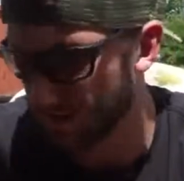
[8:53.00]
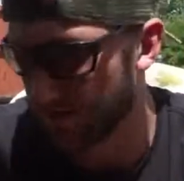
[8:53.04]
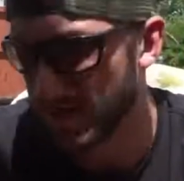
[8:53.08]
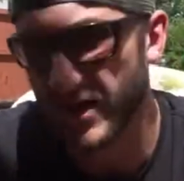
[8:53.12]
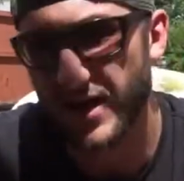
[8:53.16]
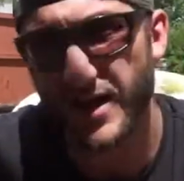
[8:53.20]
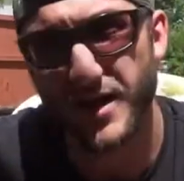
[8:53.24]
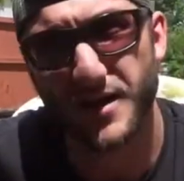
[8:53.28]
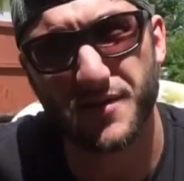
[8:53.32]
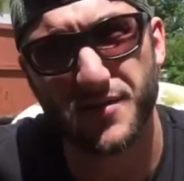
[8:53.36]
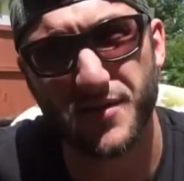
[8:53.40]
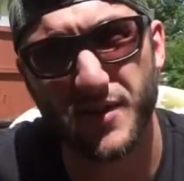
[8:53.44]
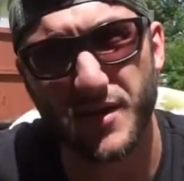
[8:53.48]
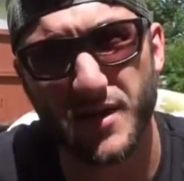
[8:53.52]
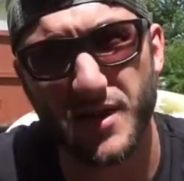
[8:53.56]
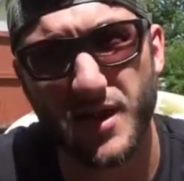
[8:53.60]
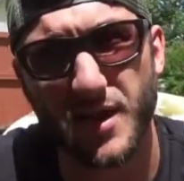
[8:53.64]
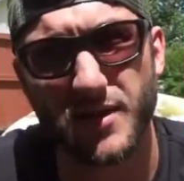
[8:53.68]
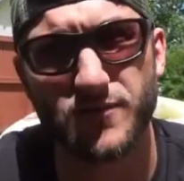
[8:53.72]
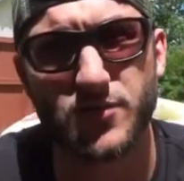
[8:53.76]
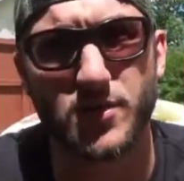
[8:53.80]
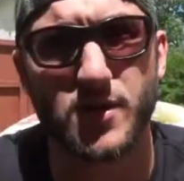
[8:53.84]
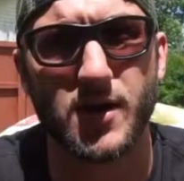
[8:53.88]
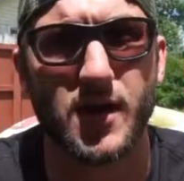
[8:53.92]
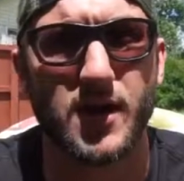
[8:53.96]
death and
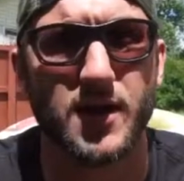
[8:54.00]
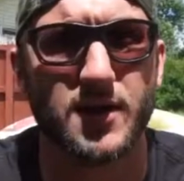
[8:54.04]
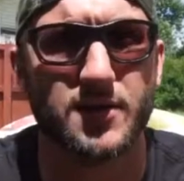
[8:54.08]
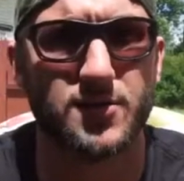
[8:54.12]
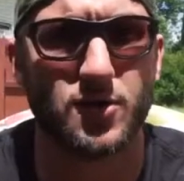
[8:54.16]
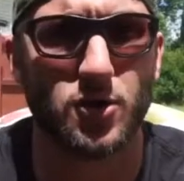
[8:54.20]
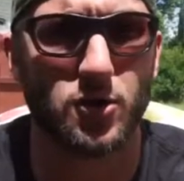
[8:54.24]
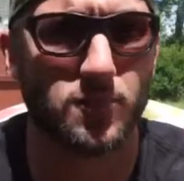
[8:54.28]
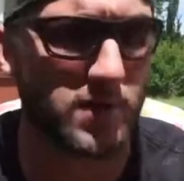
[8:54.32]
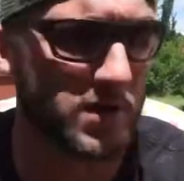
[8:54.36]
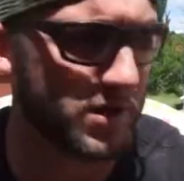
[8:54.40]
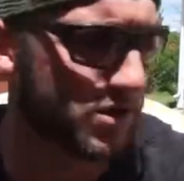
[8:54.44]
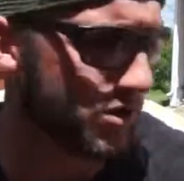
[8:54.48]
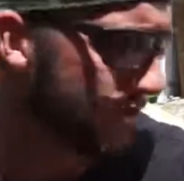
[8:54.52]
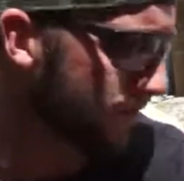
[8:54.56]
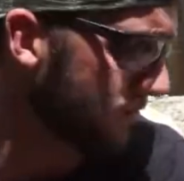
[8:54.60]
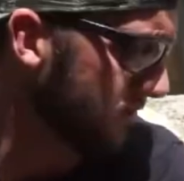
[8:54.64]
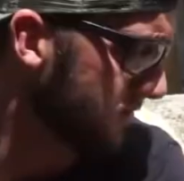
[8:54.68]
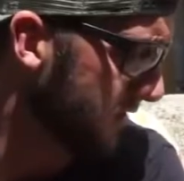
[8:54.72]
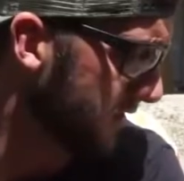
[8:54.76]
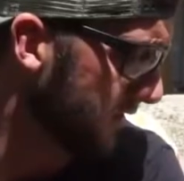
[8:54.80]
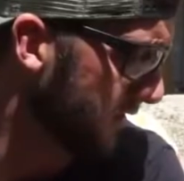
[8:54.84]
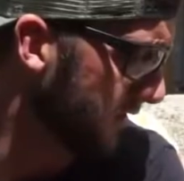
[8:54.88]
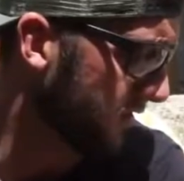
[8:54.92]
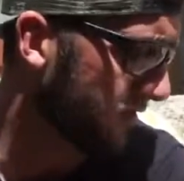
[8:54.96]
gave you guys all my
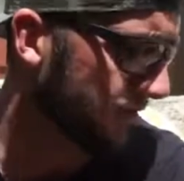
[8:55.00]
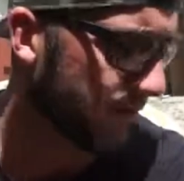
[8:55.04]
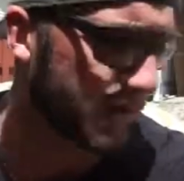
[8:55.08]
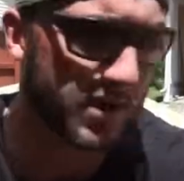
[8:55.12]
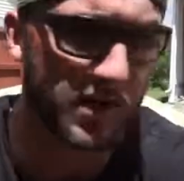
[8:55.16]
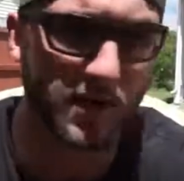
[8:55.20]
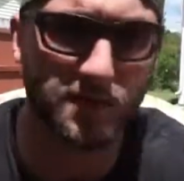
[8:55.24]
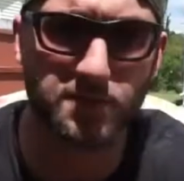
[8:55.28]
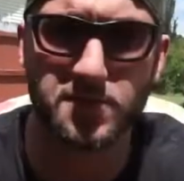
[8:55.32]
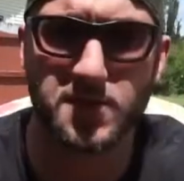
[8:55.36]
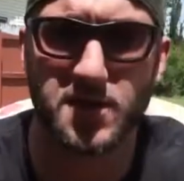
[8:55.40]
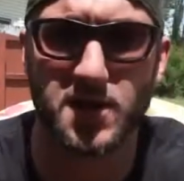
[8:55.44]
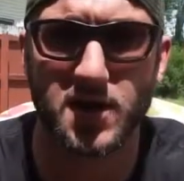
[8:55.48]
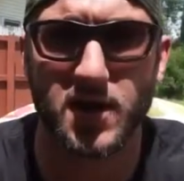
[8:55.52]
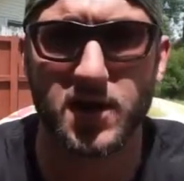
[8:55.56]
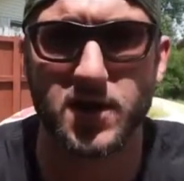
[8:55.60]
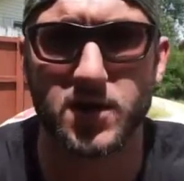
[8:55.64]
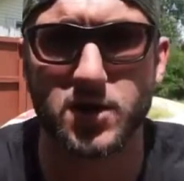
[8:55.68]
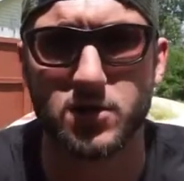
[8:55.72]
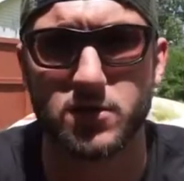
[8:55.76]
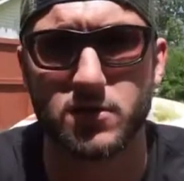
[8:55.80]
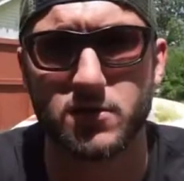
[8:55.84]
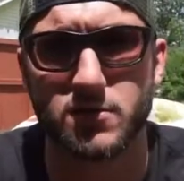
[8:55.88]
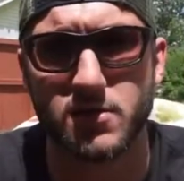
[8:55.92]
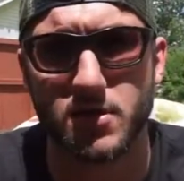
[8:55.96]
juicy little tips that I
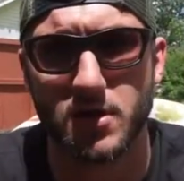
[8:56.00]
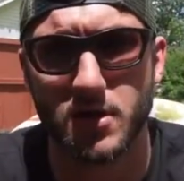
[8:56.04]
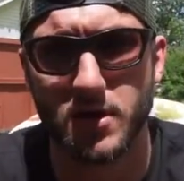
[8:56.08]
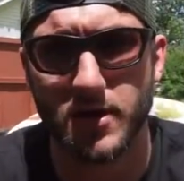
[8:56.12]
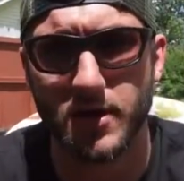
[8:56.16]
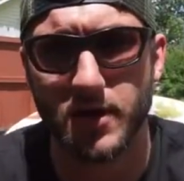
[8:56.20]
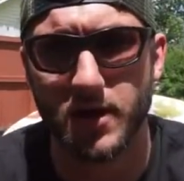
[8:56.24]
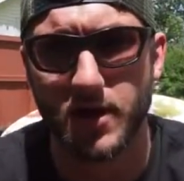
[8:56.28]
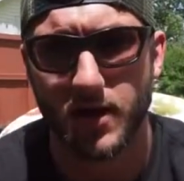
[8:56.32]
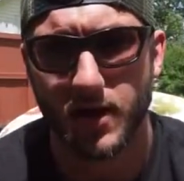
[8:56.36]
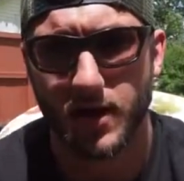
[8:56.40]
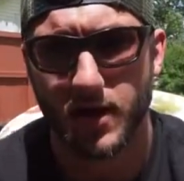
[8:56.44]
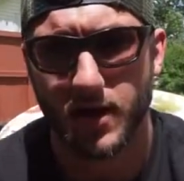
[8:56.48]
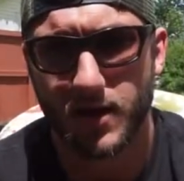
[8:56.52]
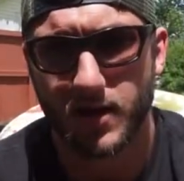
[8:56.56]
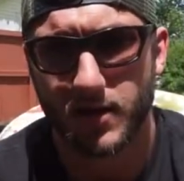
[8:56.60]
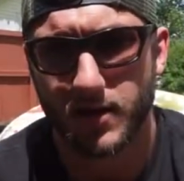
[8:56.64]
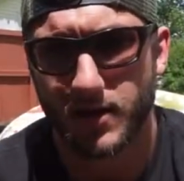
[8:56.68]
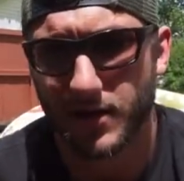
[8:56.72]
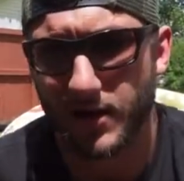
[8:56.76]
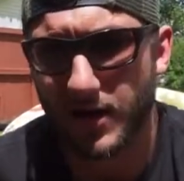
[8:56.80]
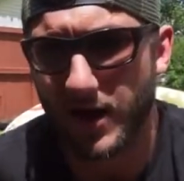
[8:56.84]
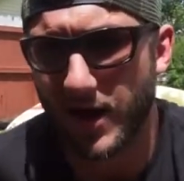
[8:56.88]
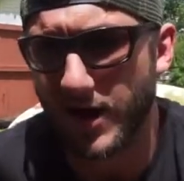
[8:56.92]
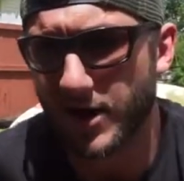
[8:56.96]
use.
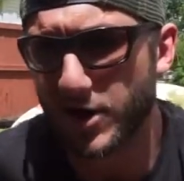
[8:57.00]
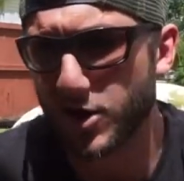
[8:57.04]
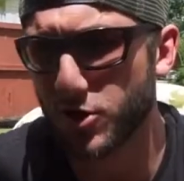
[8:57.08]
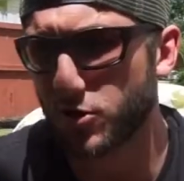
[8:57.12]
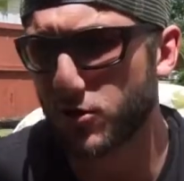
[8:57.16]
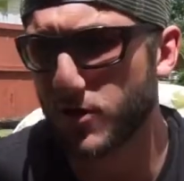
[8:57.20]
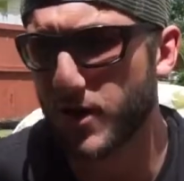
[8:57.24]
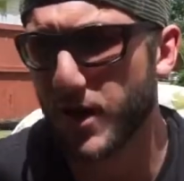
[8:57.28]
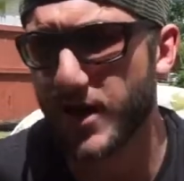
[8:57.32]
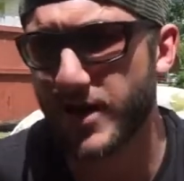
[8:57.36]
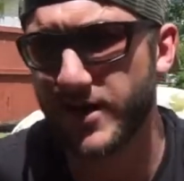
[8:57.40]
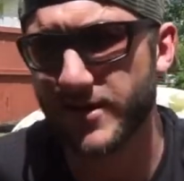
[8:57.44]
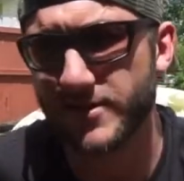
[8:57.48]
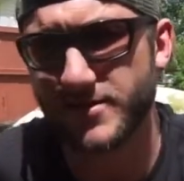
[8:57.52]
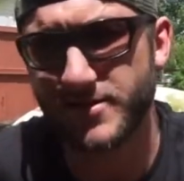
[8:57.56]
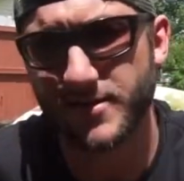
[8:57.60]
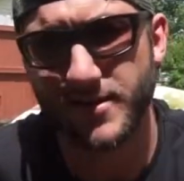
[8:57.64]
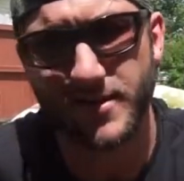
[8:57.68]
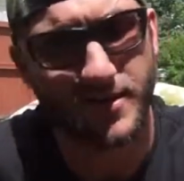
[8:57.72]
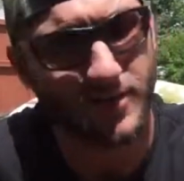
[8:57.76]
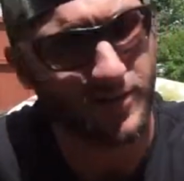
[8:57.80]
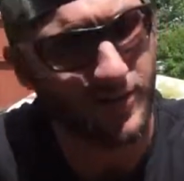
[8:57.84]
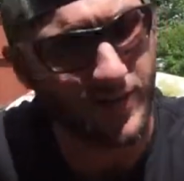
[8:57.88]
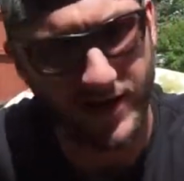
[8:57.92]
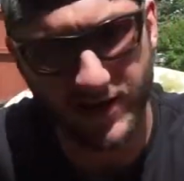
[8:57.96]
And uh, I know, guys,
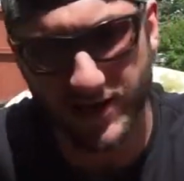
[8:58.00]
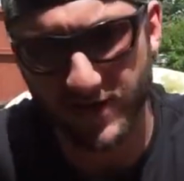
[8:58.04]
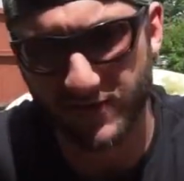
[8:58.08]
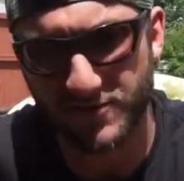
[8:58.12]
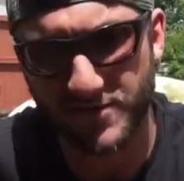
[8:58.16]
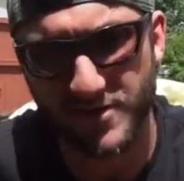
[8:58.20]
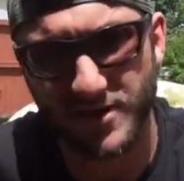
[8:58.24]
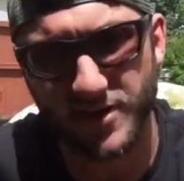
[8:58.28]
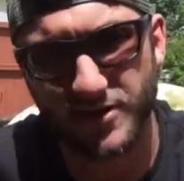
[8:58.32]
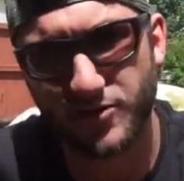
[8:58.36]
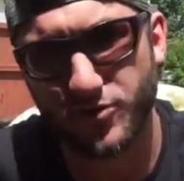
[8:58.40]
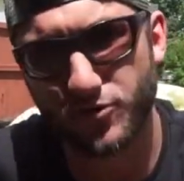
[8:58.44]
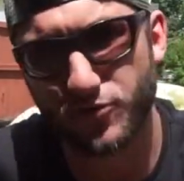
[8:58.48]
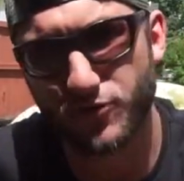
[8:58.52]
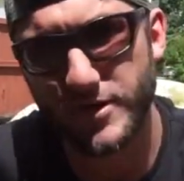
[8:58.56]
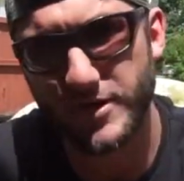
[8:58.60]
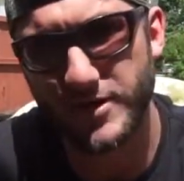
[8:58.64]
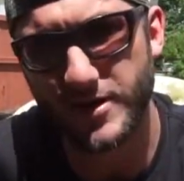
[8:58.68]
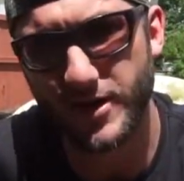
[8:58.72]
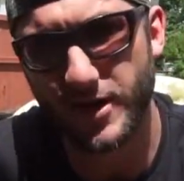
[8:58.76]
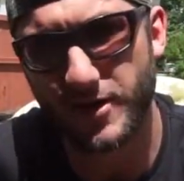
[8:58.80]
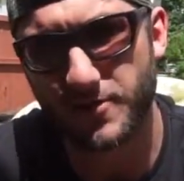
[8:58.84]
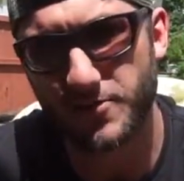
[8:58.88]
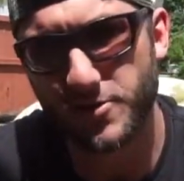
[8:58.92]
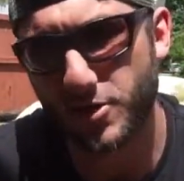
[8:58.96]
like I've said three
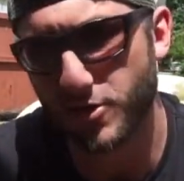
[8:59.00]
times